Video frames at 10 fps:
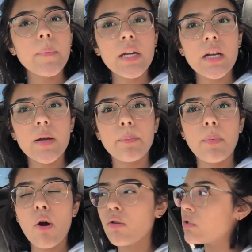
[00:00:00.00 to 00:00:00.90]
gonna
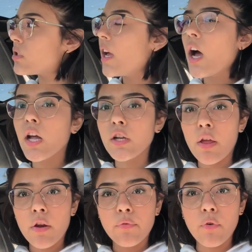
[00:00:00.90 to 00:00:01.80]
post
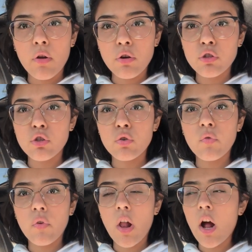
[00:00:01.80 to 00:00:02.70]
another photo
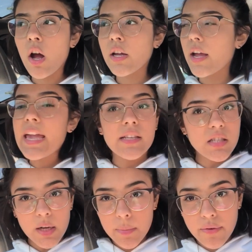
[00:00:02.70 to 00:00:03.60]
shoot vlog. It's
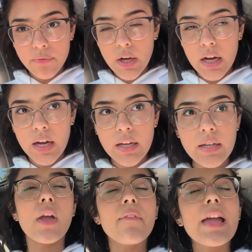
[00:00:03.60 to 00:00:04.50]
gonna be fun.
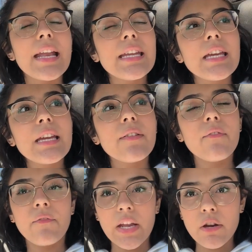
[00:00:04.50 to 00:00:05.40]
If you have any
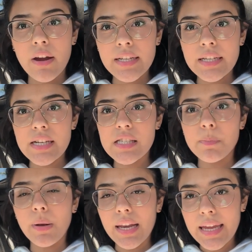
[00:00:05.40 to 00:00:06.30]
video ideas,
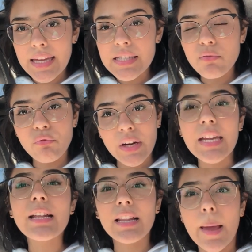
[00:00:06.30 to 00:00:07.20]
please
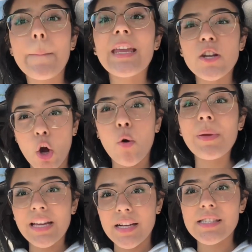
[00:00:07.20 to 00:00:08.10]
freaking let me know,
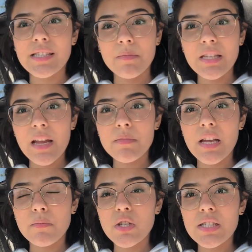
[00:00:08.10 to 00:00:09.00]
because sometimes
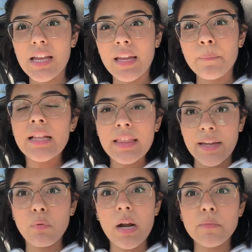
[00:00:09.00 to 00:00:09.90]
I'm just like
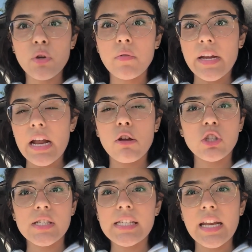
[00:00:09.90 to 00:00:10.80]
what I'm doing right now,
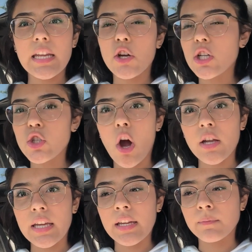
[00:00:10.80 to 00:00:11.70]
just sitting here and
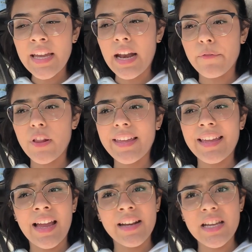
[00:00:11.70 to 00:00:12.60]
talking, and I feel like
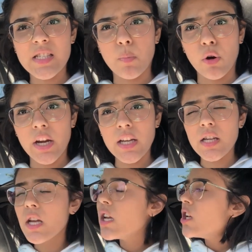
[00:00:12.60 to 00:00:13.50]
it kind of gets boring.
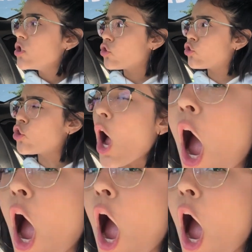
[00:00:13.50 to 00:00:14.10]
So